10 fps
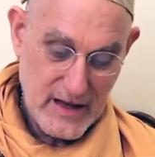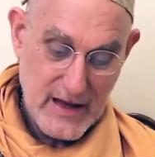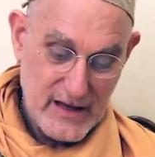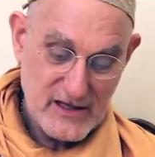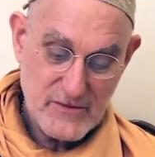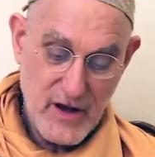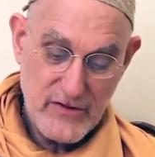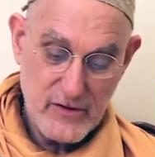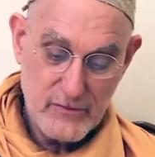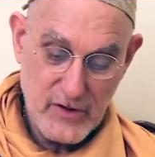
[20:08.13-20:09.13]
His
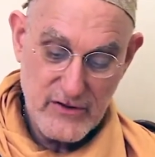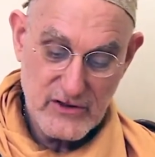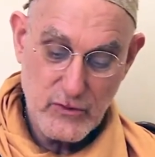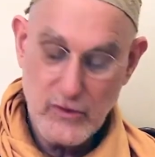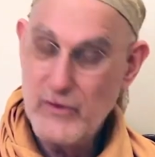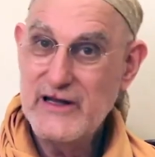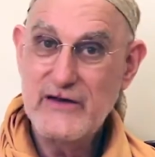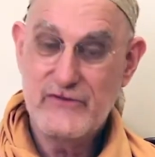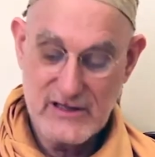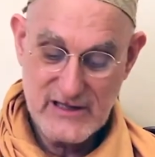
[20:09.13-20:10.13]
mother and brothers were
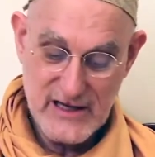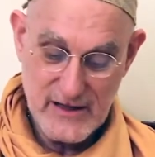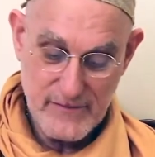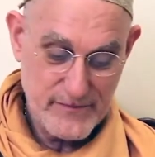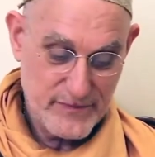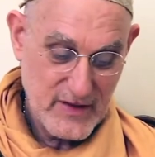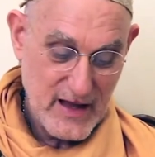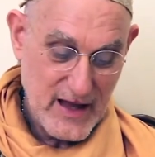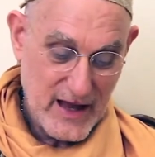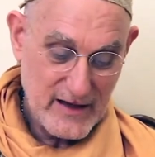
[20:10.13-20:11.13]
relieved to see him,
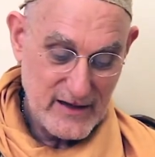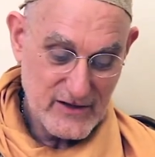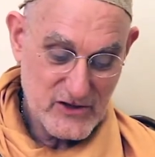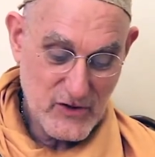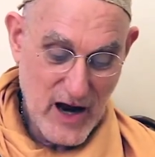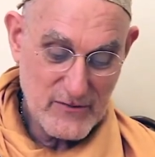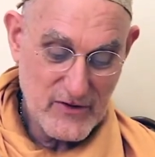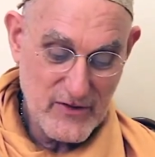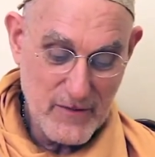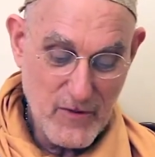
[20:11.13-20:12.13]
and he described to
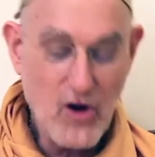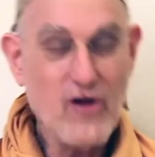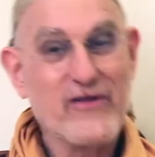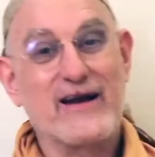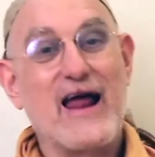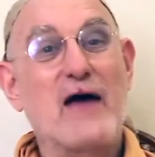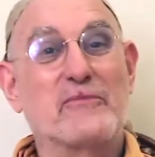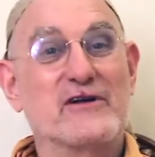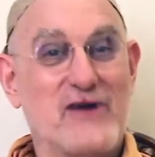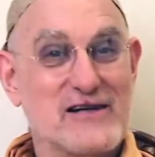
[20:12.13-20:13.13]
them all that had
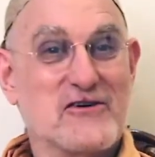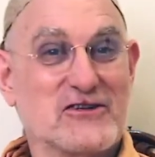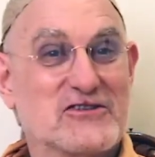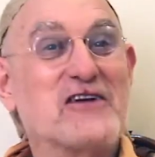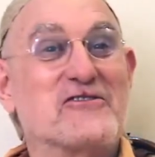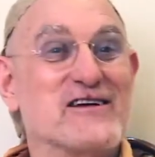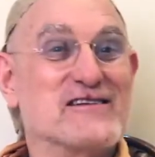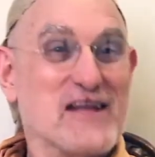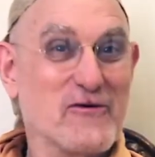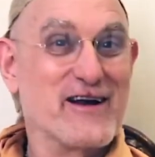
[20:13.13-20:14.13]
happened, right? So Kshatriyas,
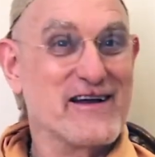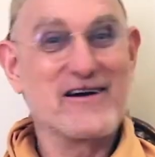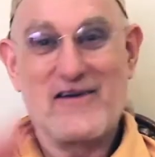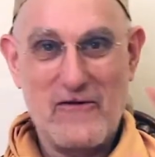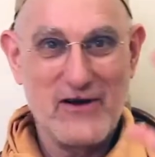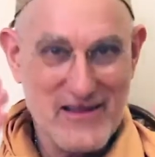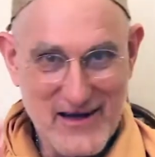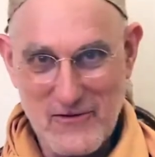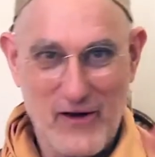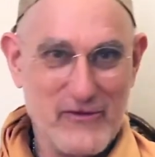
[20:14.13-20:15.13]
they want to hear
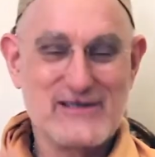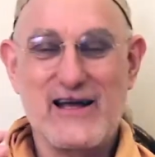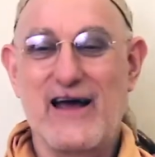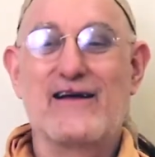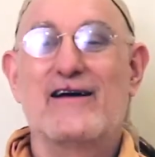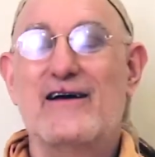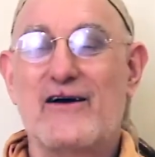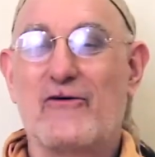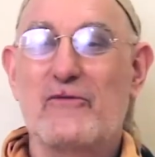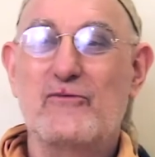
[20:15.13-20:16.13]
everything. What was that?
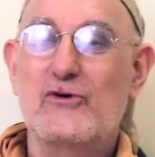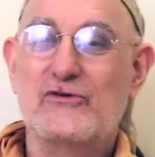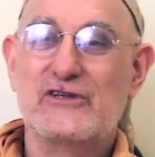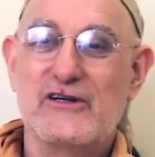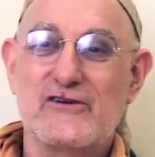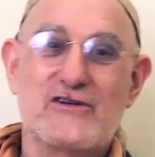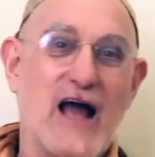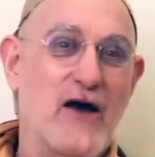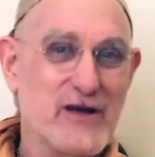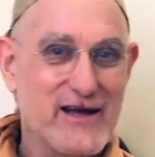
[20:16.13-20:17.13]
What moves he used,
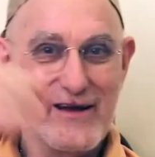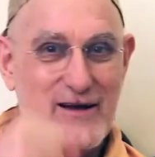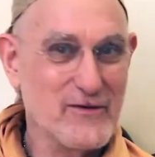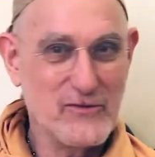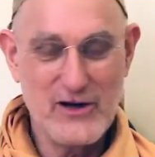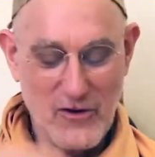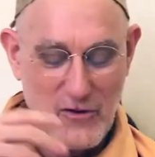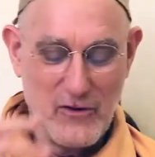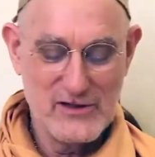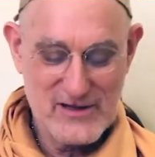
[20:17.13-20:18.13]
how he hit him,
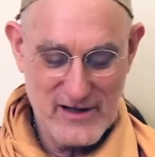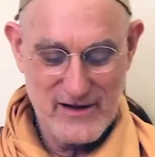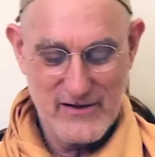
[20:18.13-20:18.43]
what was the